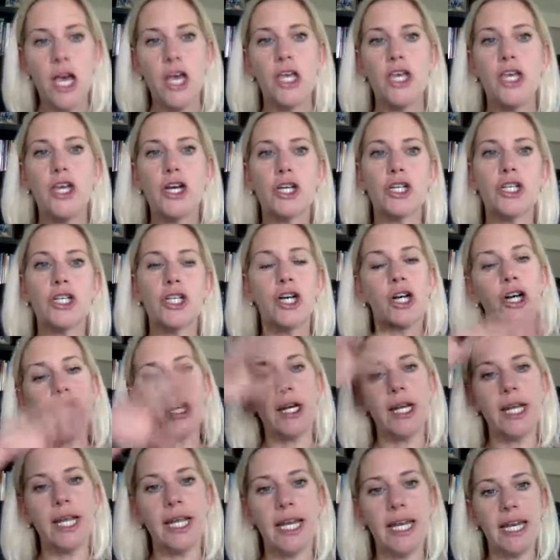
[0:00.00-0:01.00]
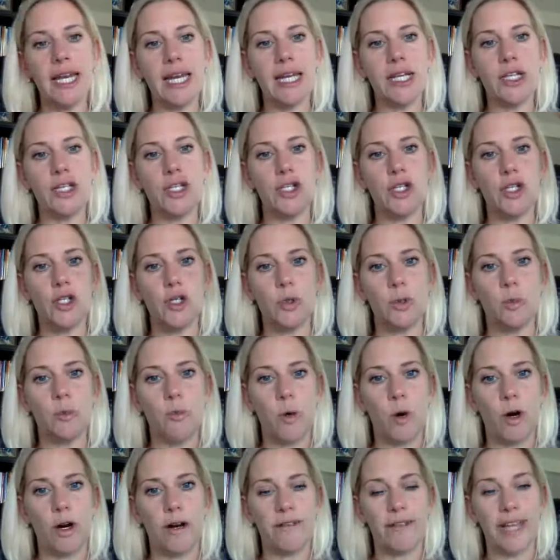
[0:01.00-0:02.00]
You're turning into
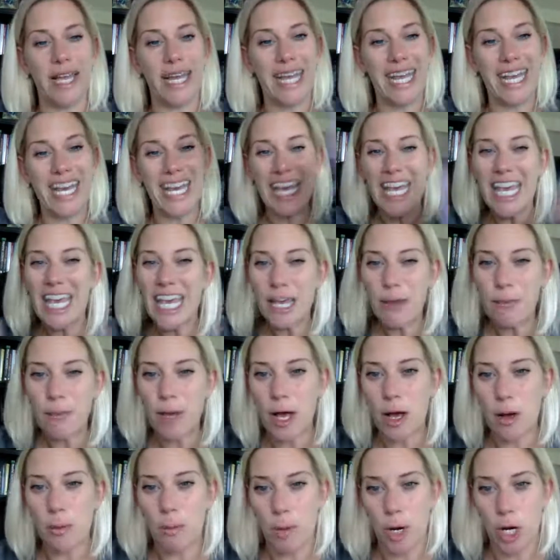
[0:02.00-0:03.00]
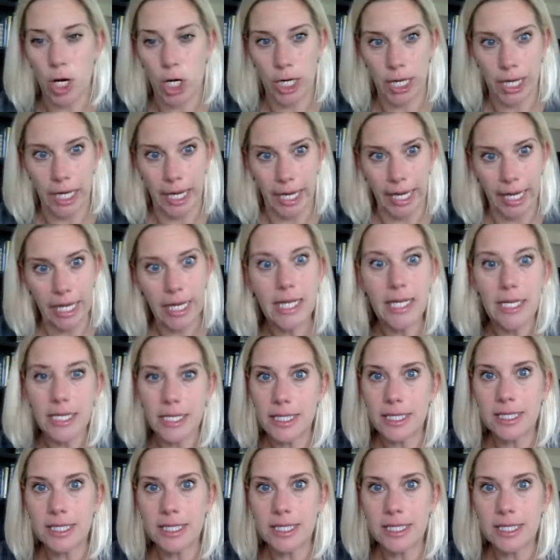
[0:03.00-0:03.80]
more of like an email marketing